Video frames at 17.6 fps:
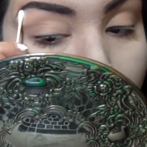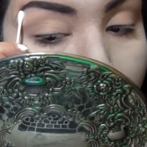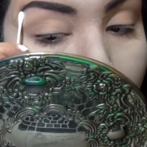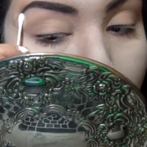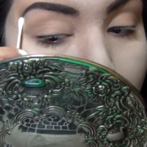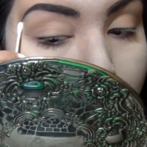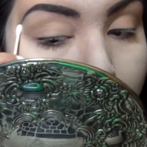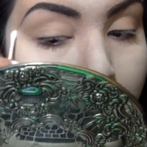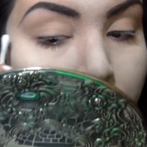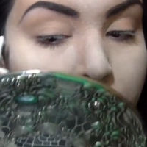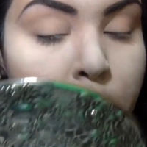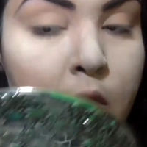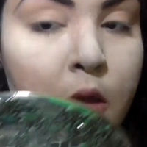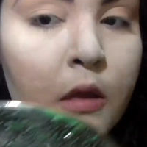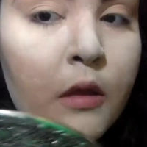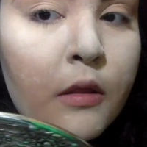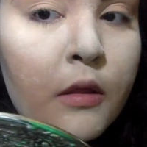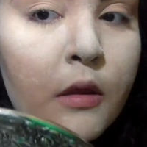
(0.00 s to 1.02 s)
above if you
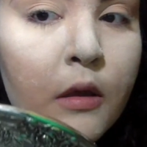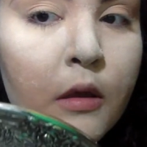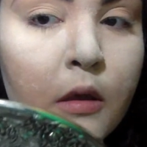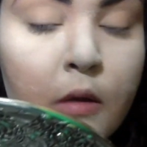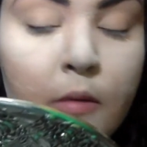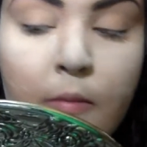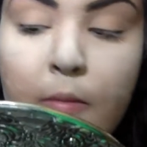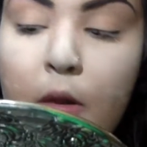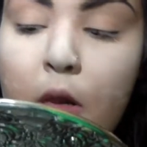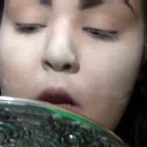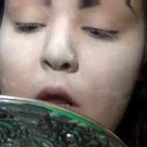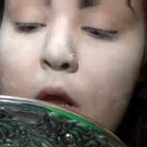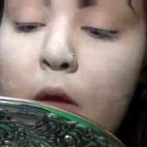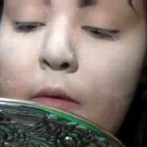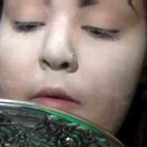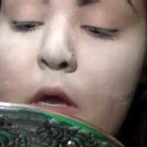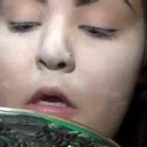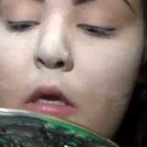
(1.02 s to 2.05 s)
have to. I usually use
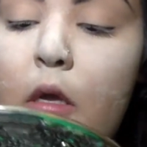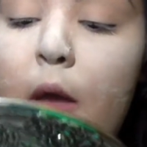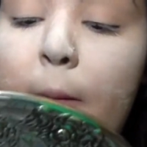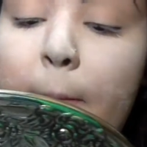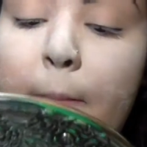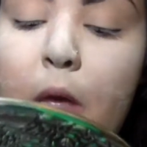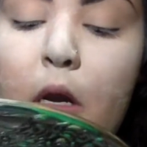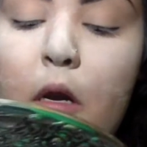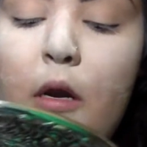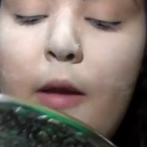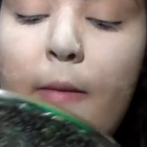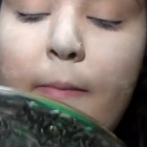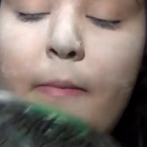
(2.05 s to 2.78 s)
it for